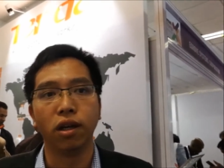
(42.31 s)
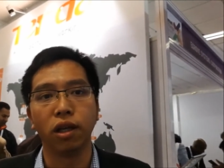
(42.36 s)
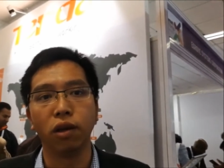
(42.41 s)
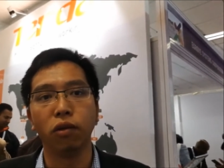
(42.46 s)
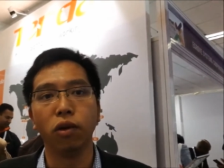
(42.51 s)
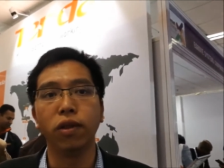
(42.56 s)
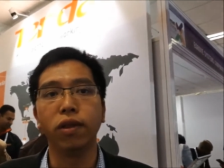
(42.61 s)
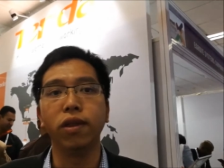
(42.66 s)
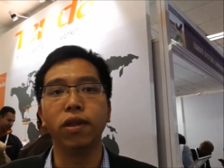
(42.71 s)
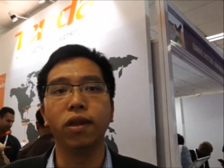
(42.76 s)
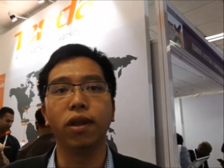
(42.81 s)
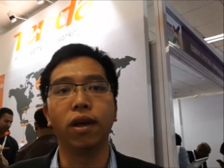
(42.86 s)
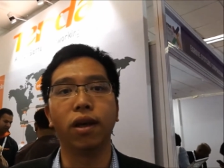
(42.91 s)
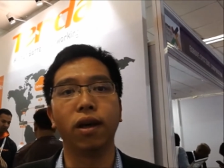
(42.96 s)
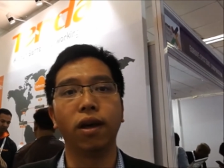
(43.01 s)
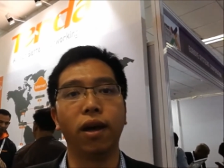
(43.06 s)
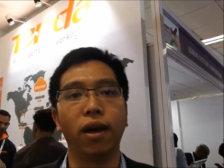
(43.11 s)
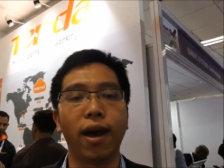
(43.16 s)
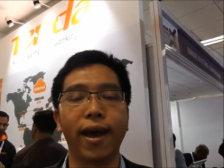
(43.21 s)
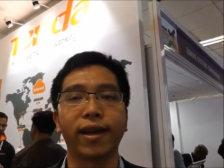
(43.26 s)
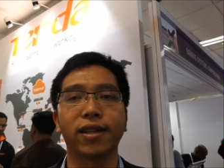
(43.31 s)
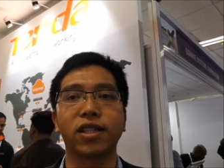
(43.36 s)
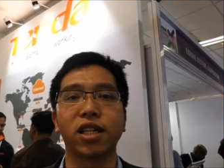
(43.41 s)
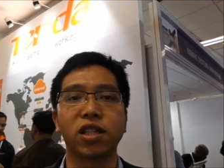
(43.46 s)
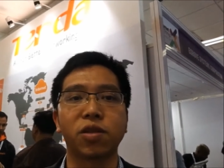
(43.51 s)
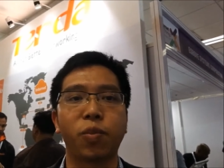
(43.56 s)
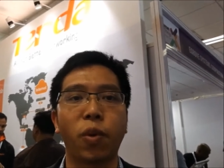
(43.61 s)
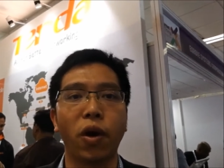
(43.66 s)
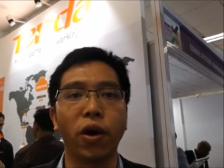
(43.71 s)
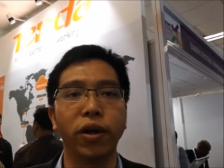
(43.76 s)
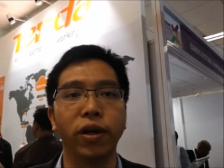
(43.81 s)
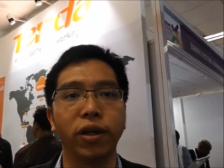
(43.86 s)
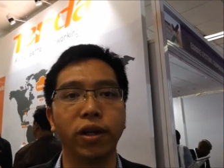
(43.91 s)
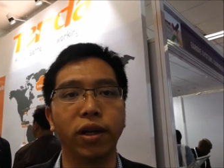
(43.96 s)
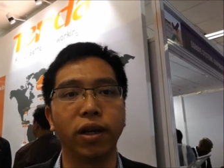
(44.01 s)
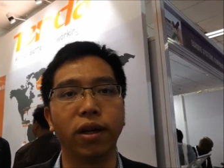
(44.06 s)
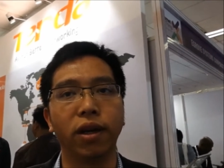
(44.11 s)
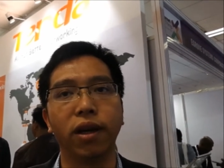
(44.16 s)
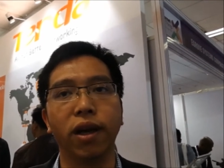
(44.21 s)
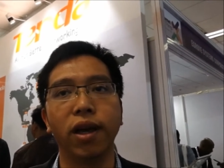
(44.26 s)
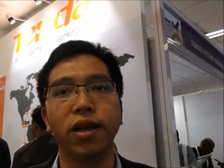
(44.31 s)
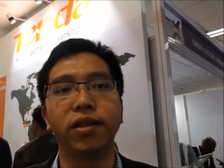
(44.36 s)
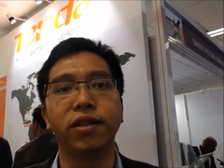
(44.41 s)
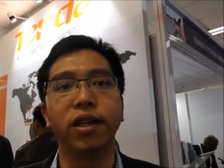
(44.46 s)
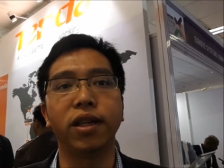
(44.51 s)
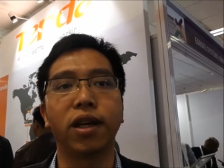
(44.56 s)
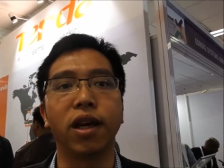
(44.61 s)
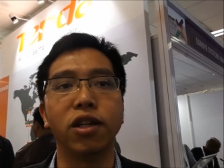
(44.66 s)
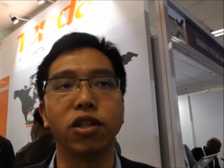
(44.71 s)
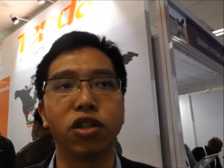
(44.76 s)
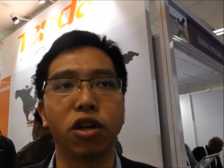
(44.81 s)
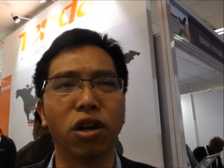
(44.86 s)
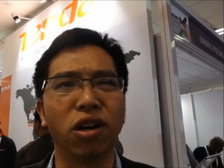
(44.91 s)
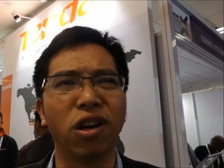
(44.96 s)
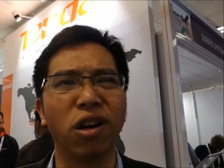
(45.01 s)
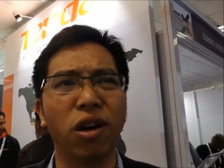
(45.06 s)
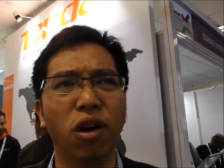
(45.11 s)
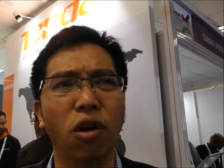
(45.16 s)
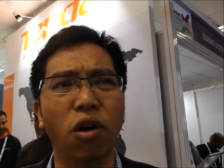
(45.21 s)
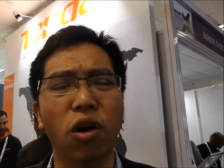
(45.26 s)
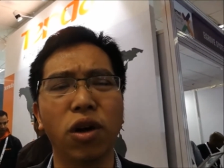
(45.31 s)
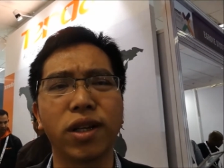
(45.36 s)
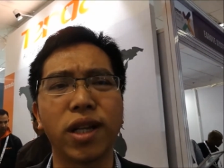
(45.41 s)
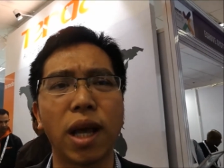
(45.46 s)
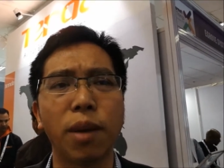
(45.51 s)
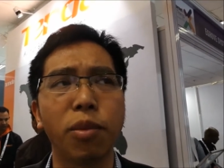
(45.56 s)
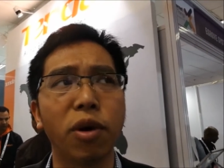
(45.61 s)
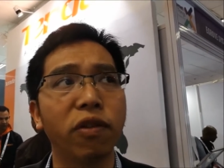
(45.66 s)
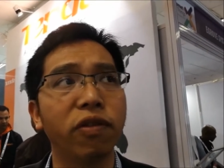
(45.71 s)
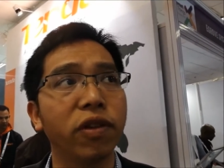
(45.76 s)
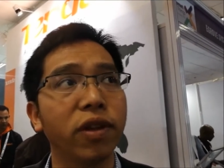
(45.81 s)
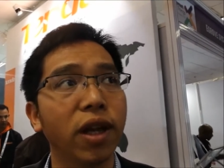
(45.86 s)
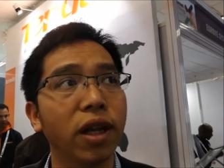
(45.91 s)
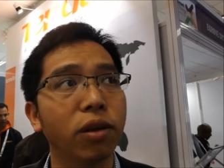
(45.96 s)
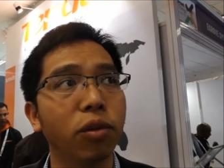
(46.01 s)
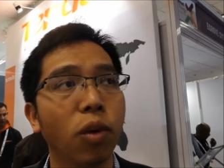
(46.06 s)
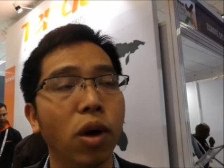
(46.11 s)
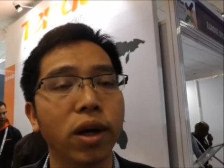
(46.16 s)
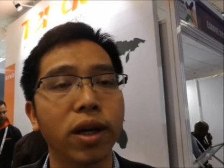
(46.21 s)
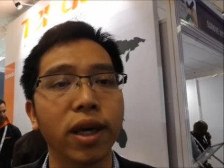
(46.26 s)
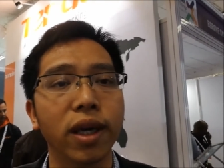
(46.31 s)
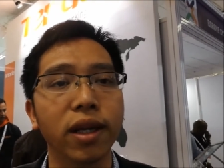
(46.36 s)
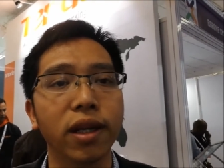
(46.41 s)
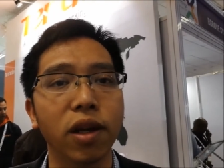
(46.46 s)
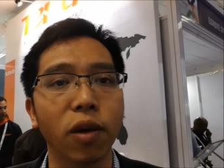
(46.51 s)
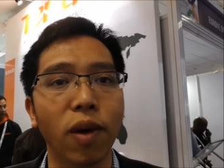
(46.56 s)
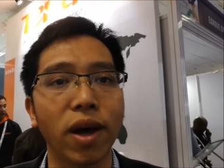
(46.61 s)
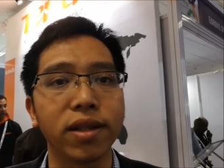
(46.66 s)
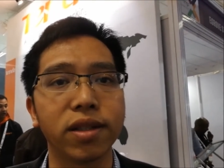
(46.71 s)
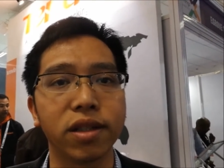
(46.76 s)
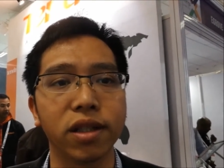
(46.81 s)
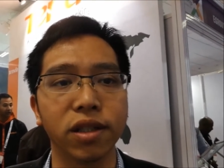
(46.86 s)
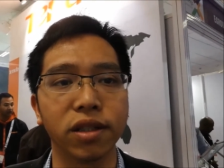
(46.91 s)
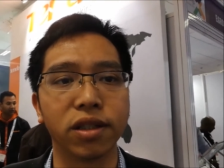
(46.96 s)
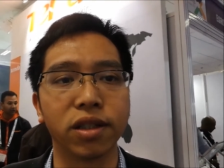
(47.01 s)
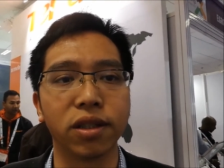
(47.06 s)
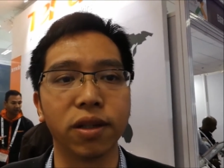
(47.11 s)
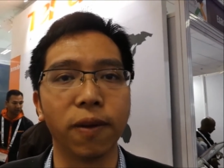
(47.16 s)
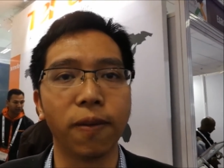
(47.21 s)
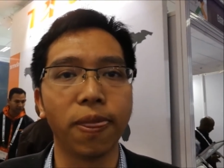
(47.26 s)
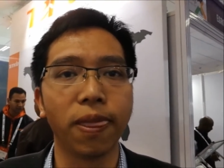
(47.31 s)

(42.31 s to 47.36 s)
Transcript: even access point, AC controller, all type of networking devices